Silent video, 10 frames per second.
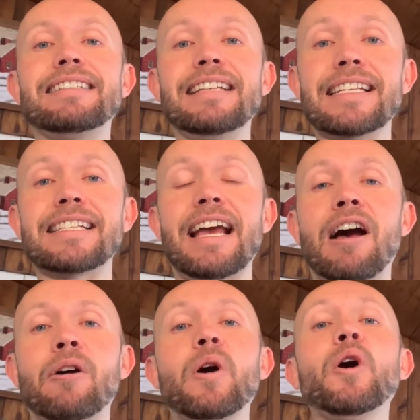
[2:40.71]

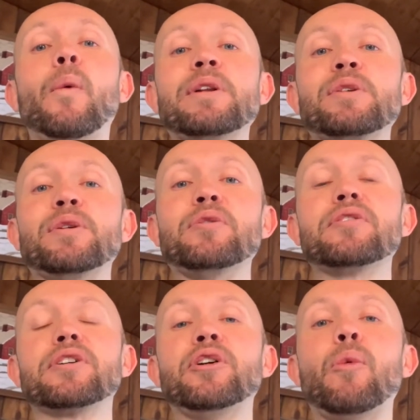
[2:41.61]
discount when you use
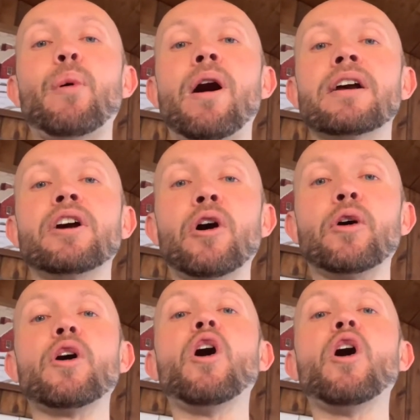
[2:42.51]
the coupon code